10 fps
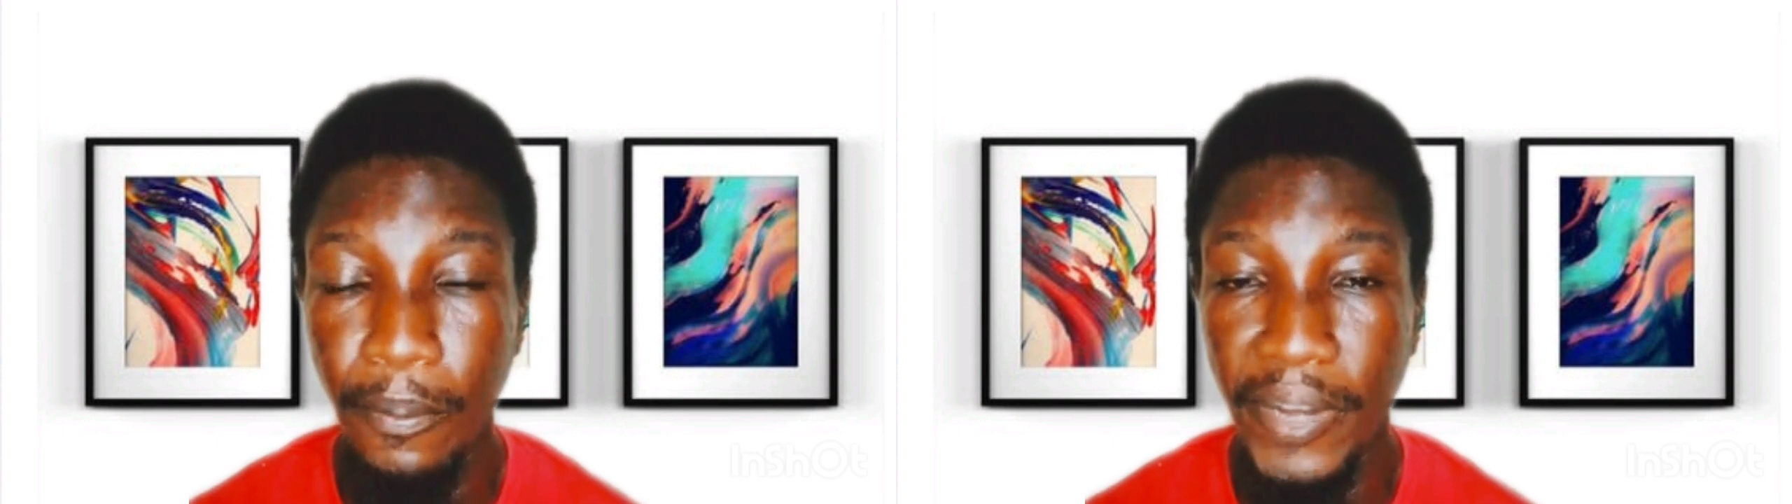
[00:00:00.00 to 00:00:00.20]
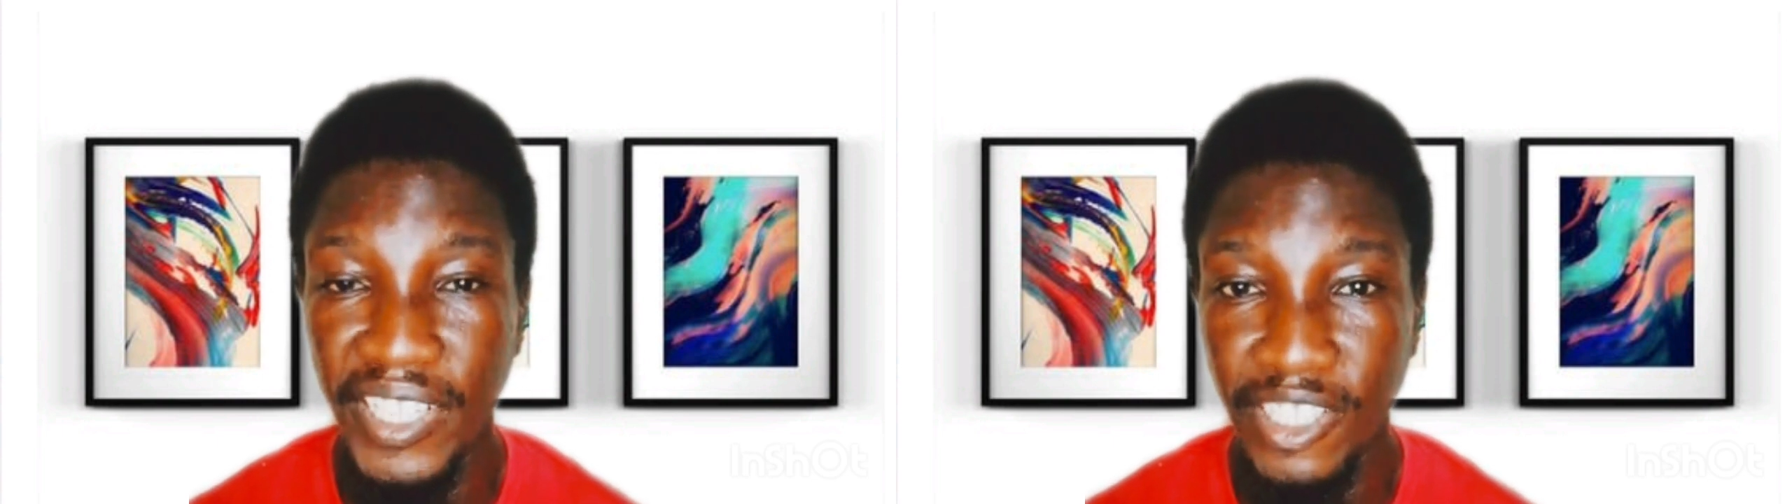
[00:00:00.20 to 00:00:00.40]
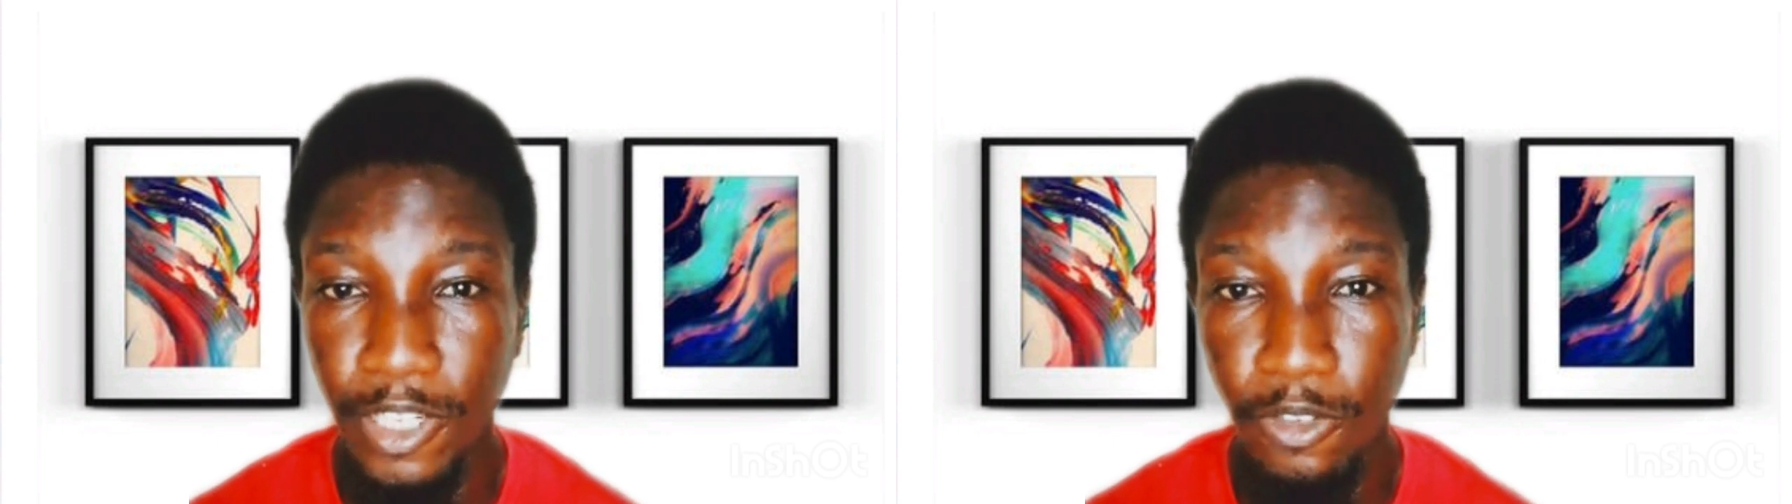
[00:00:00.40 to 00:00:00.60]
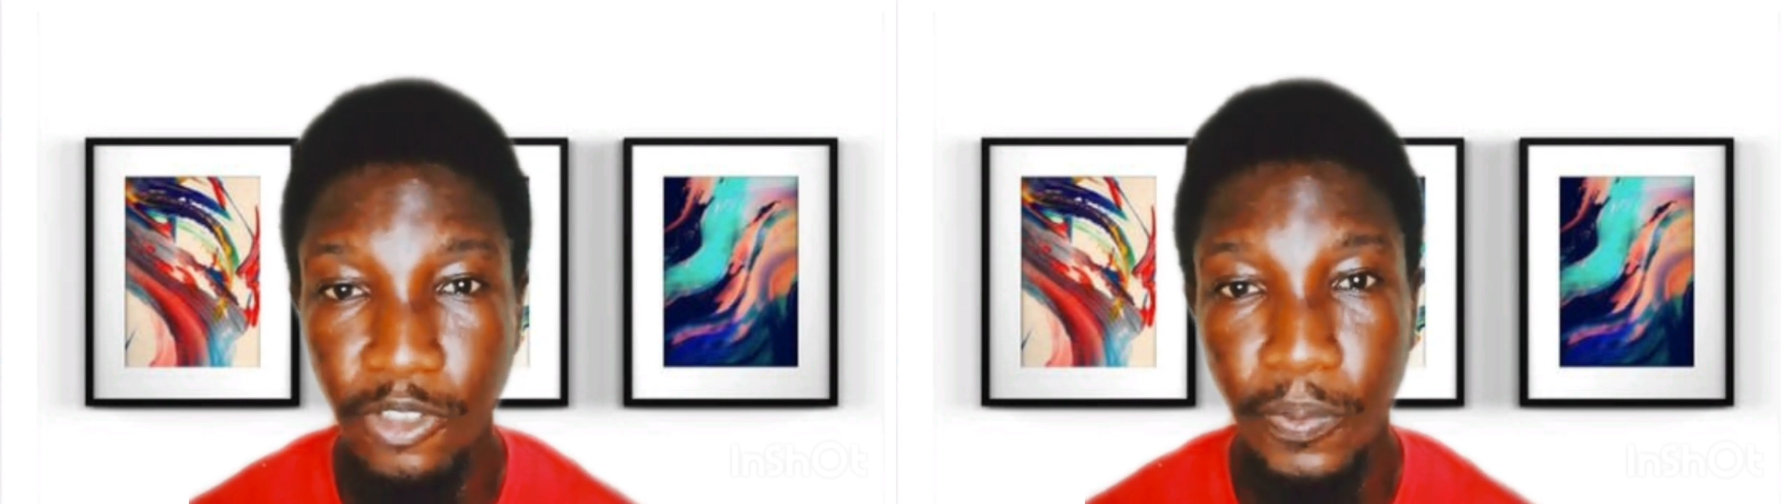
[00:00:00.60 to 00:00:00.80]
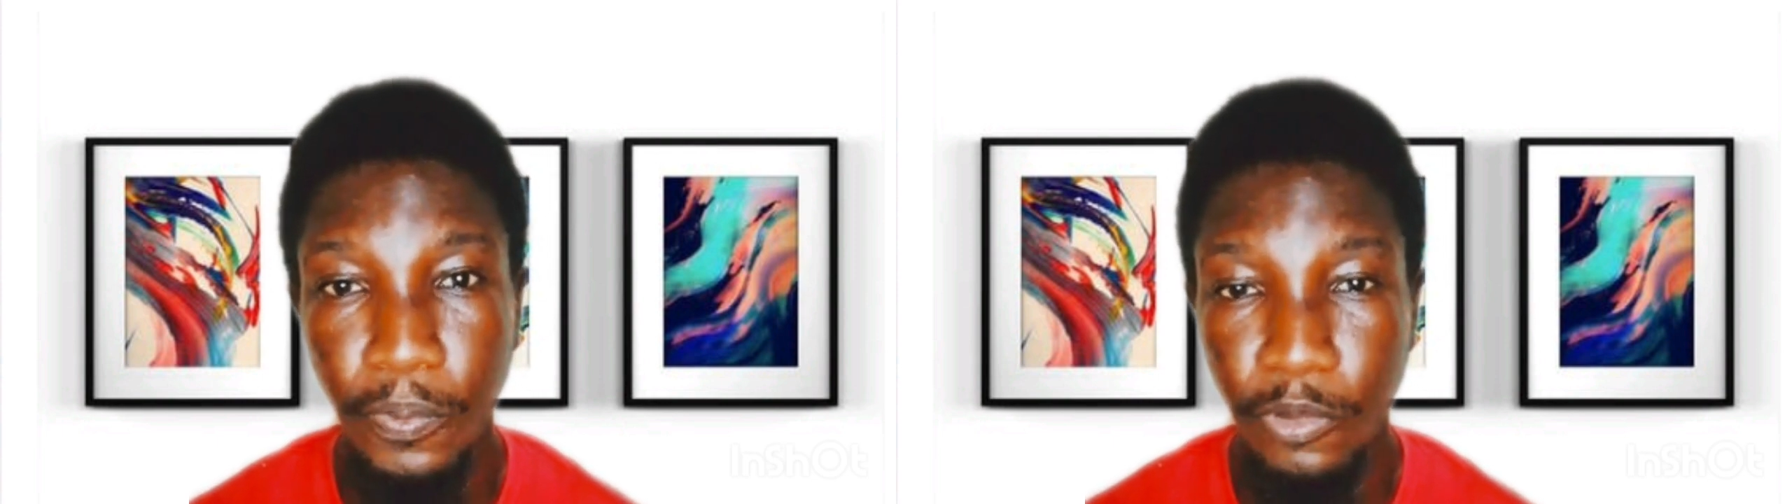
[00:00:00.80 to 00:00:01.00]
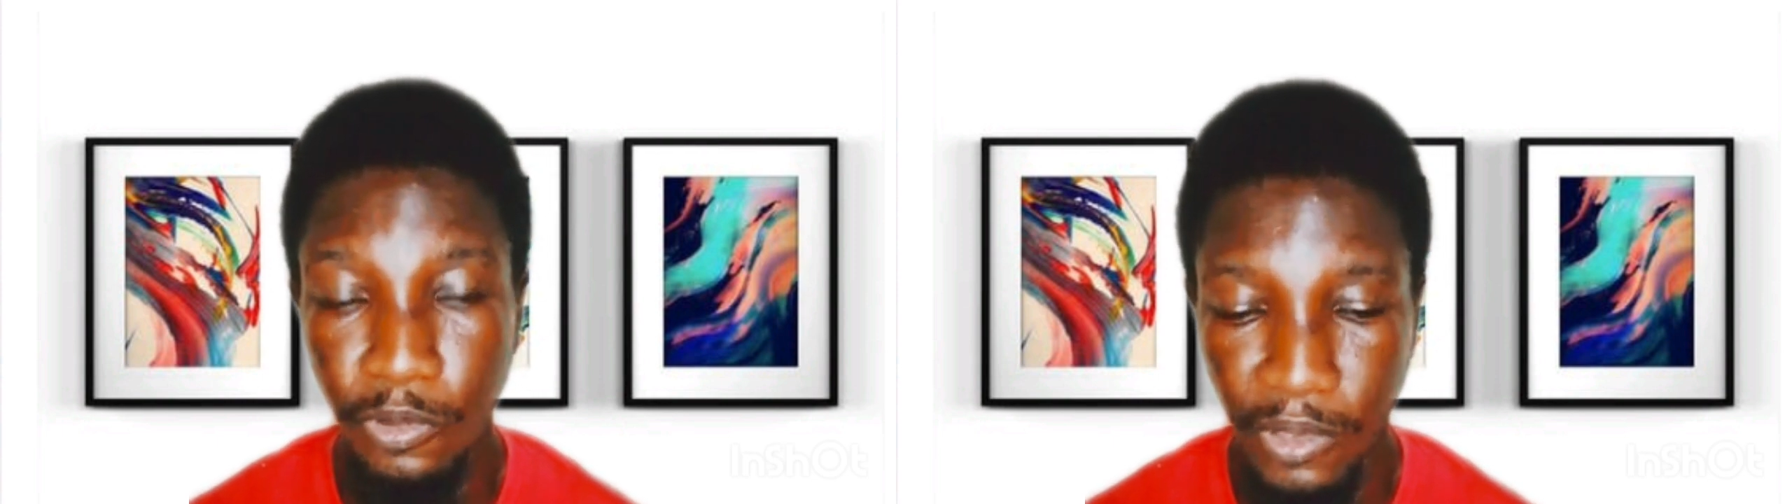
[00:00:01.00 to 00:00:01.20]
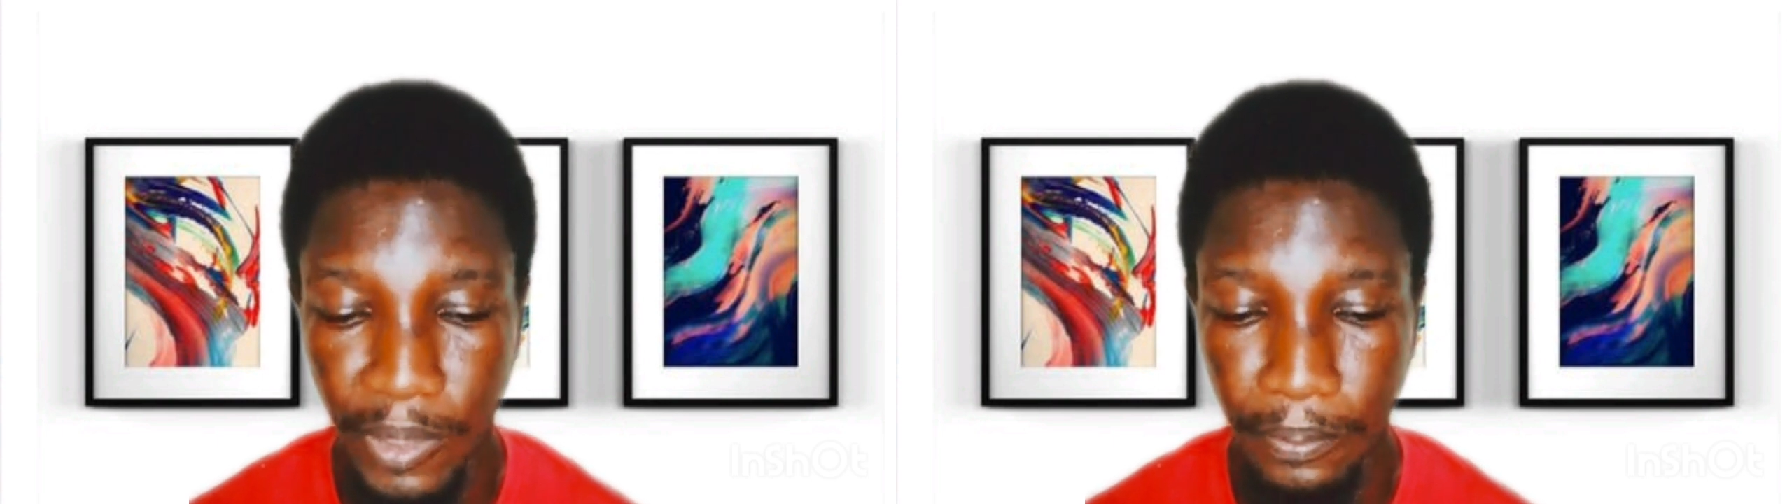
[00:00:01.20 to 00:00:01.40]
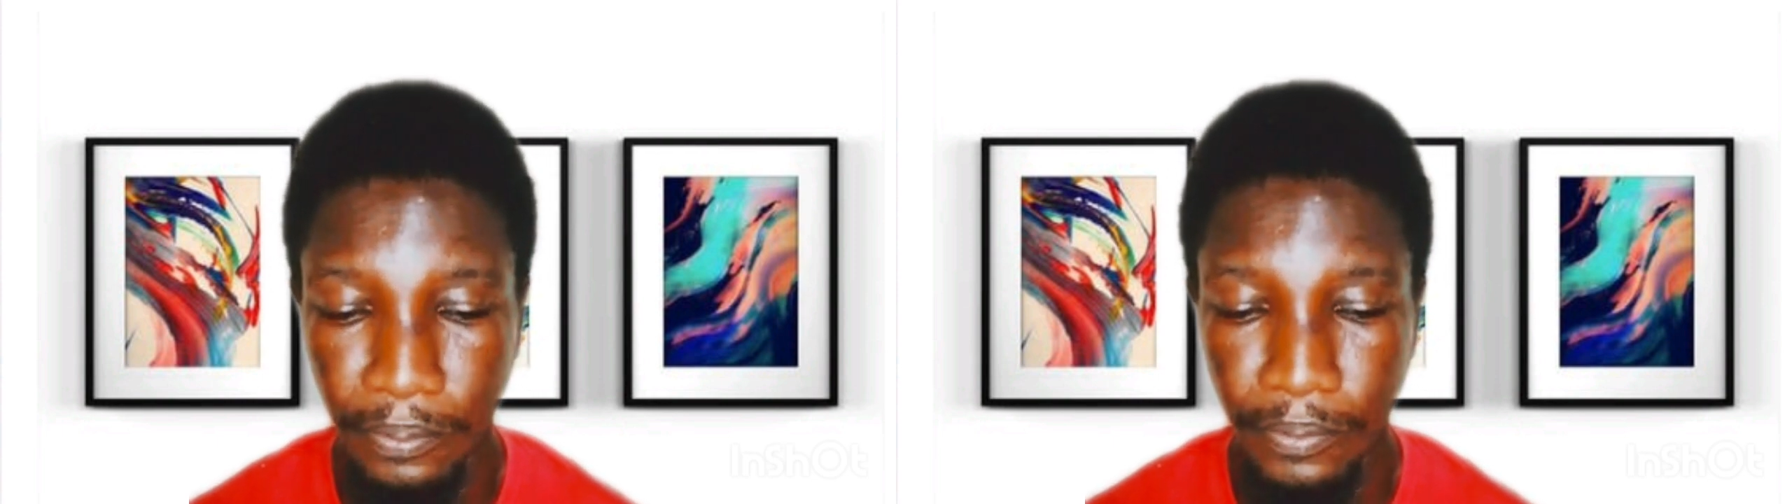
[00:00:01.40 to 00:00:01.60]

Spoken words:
bachelor's program.